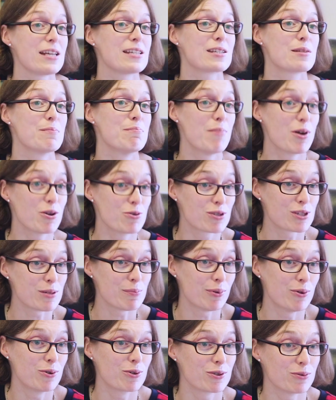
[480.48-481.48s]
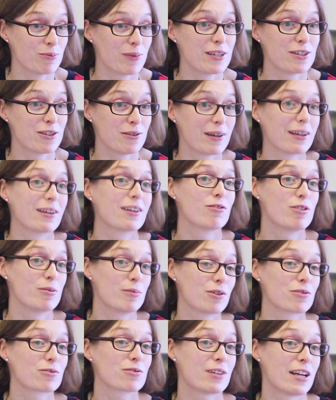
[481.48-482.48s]
is the most important when doing a group
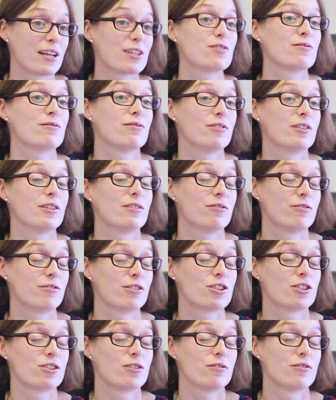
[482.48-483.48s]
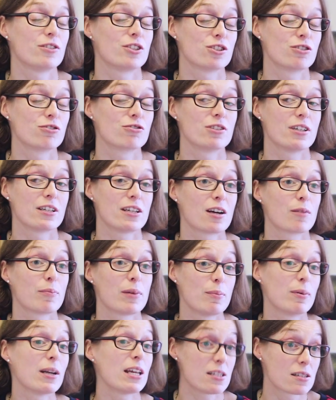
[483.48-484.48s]
consultation for children and young
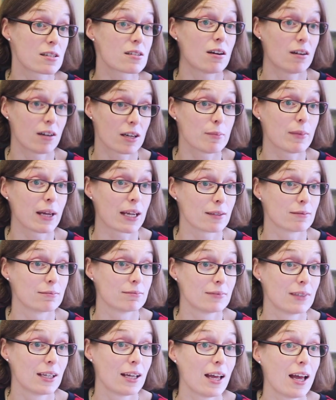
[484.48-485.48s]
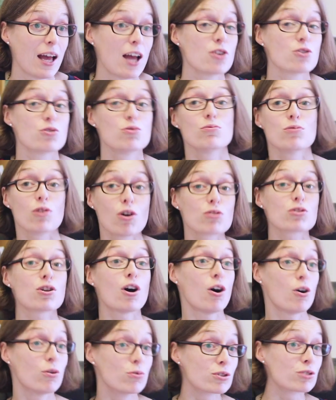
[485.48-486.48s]
people is timing. Do not
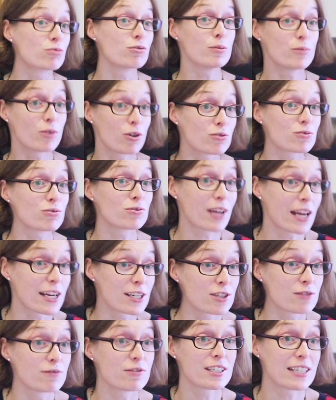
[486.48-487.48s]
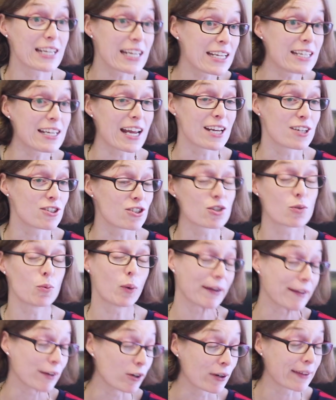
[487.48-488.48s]
hold a group consultation for teenagers at
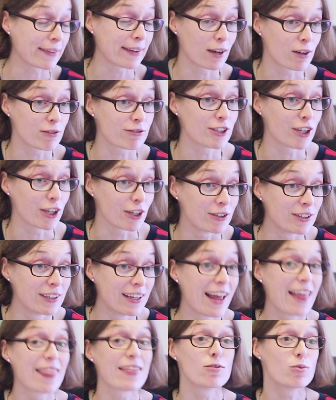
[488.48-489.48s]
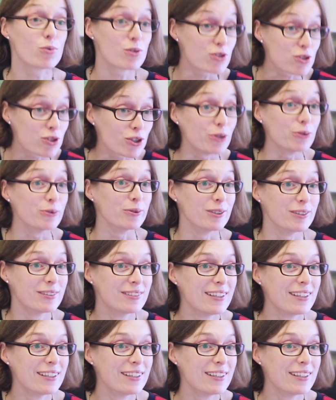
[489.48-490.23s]
1 o'clock in the afternoon. They're all at school.